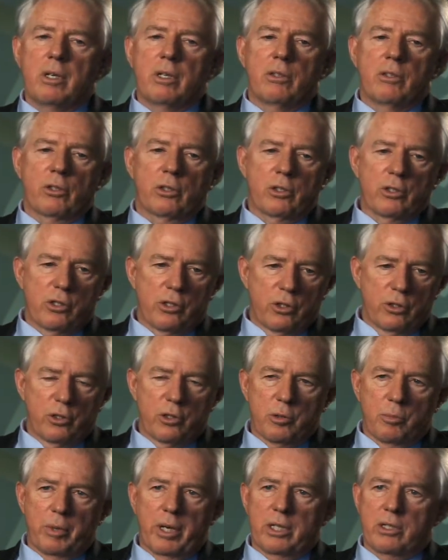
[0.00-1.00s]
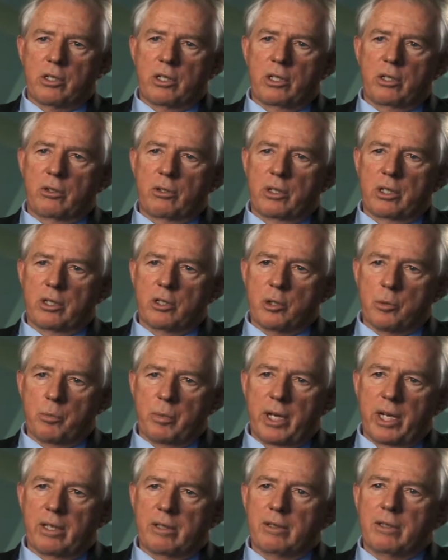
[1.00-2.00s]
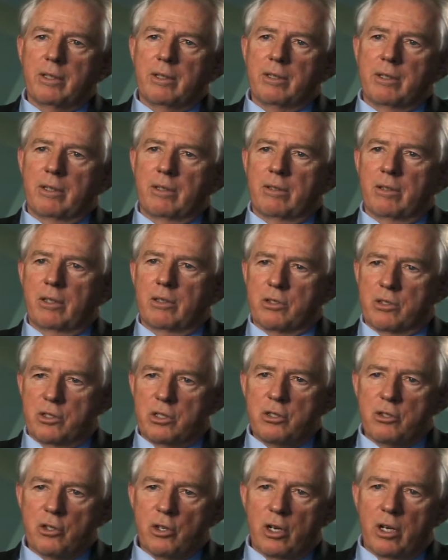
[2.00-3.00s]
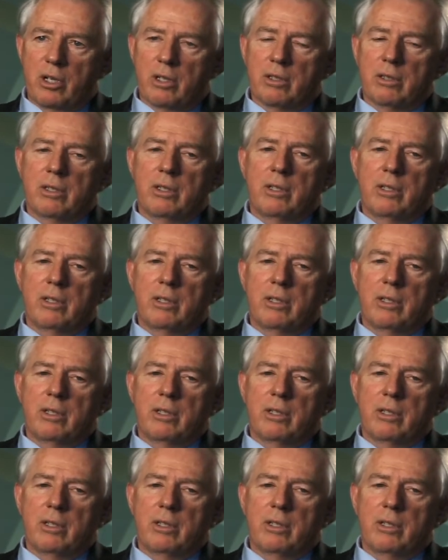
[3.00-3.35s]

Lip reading: Their concerns about security in Tibet and Xinjiang